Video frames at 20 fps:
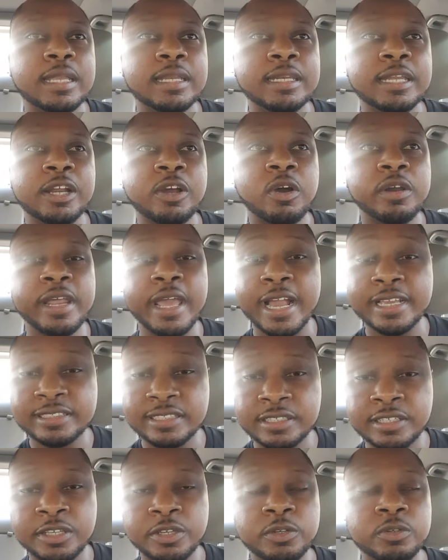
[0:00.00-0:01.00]
They're going to
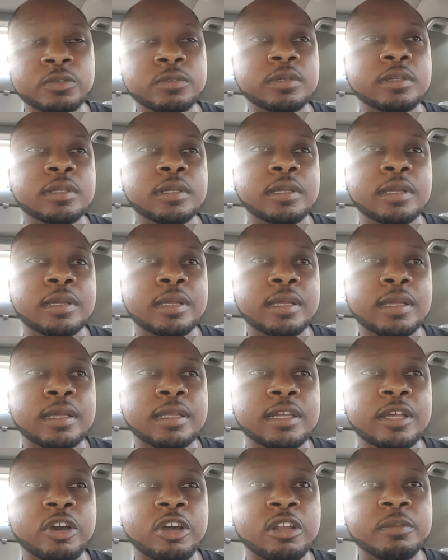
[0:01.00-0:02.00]
execute.
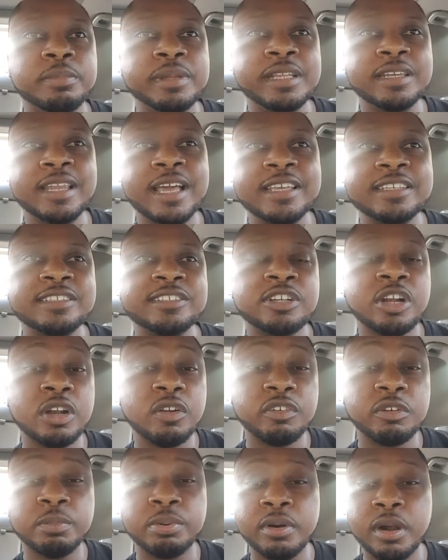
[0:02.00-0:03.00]
They're going to be less
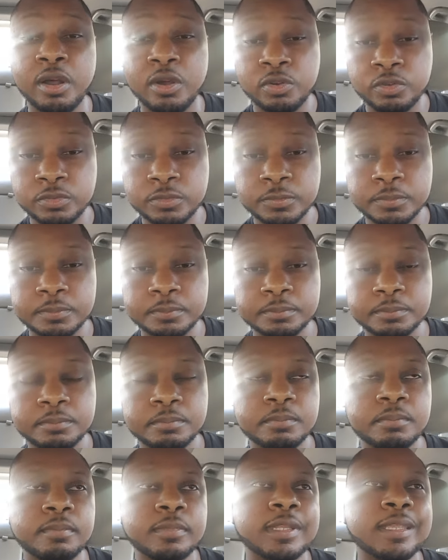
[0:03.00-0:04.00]
turnover prone.
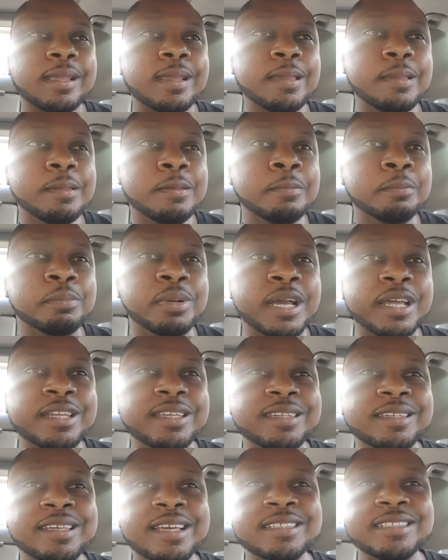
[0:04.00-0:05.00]

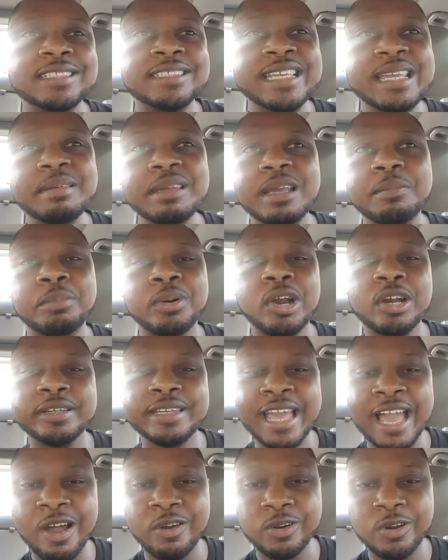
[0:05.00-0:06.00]
But does the team get
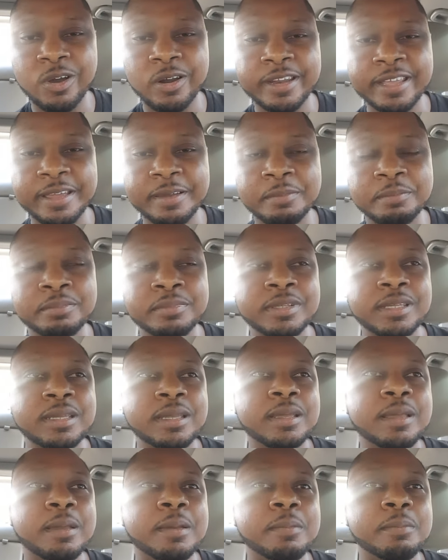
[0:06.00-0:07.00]
burnt out on him
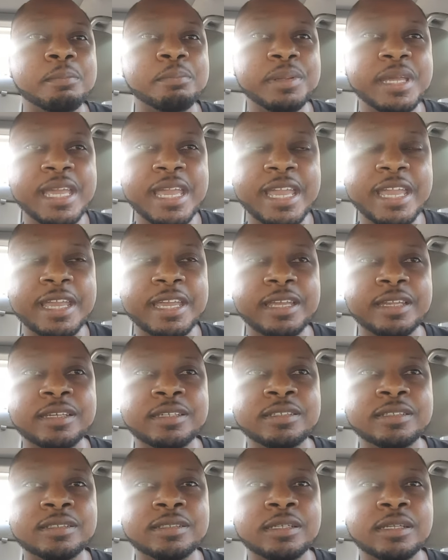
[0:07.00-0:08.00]

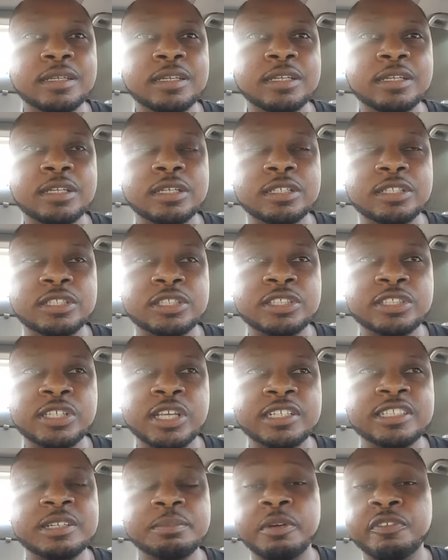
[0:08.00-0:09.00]
being
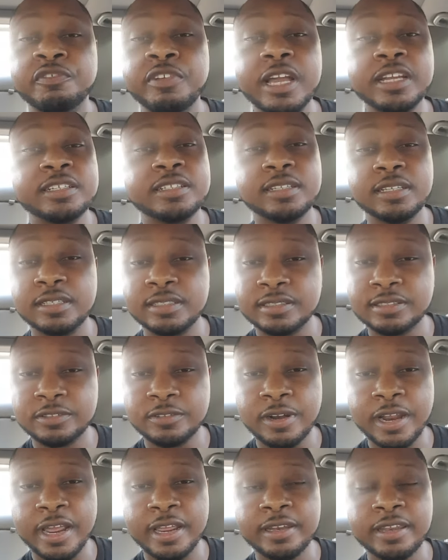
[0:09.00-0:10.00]
such a perfectionist,
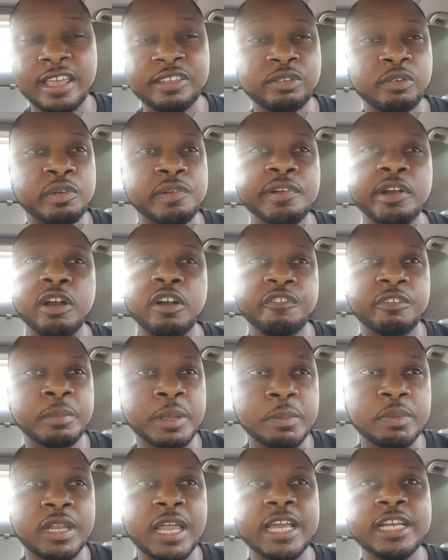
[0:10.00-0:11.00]
right? That's what we've heard from
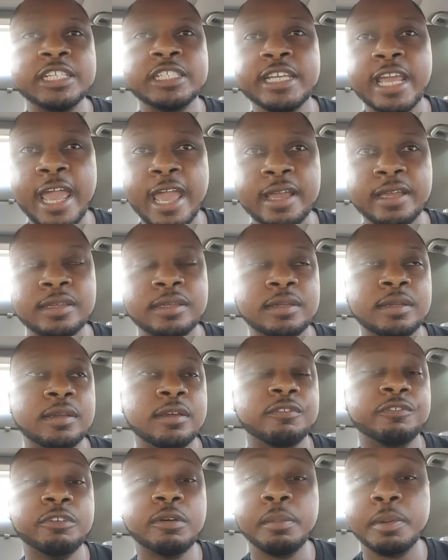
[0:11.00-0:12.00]
people like Shaq,
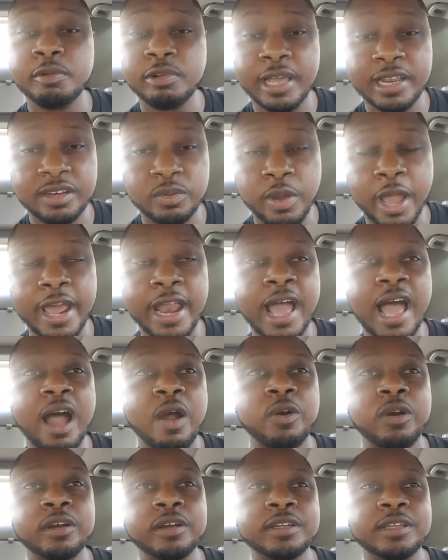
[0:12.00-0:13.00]
from people like Dwight
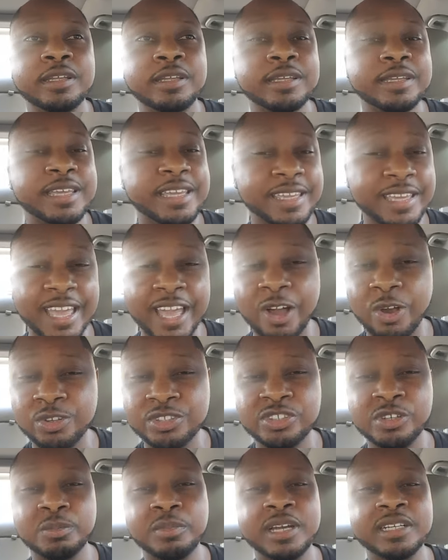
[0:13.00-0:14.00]
Howard. He yells
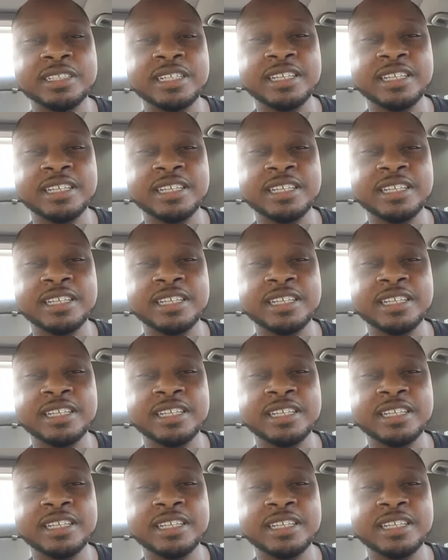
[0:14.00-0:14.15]
so much.